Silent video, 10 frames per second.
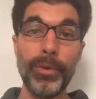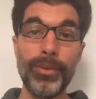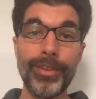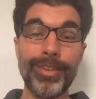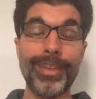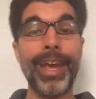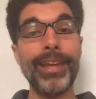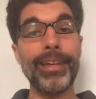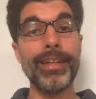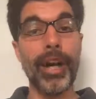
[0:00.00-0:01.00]
this is
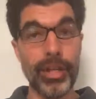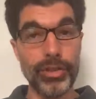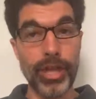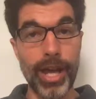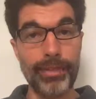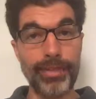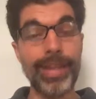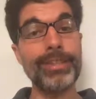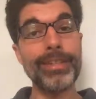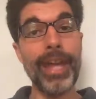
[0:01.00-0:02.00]
Caelan Huntress,
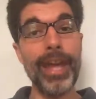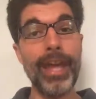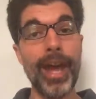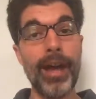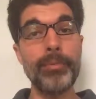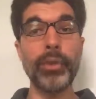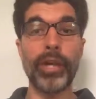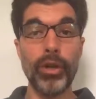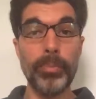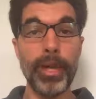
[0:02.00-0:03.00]
and today I'm doing
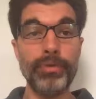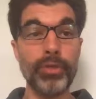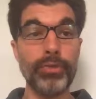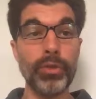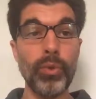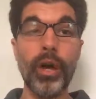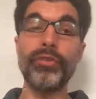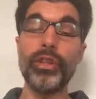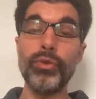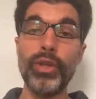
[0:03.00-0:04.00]
a homepage review of
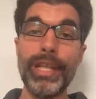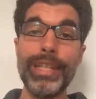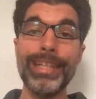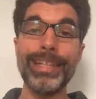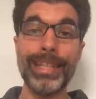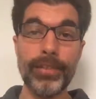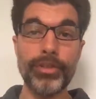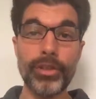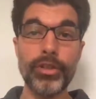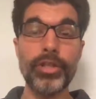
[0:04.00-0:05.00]

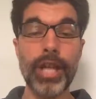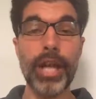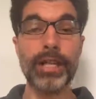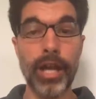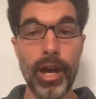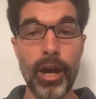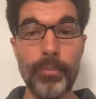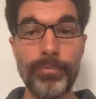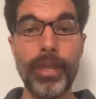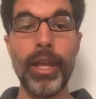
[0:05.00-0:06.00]
uniquegifter.com.
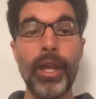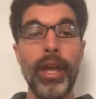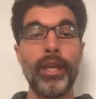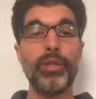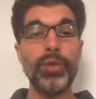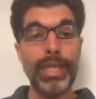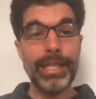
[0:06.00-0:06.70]
Unique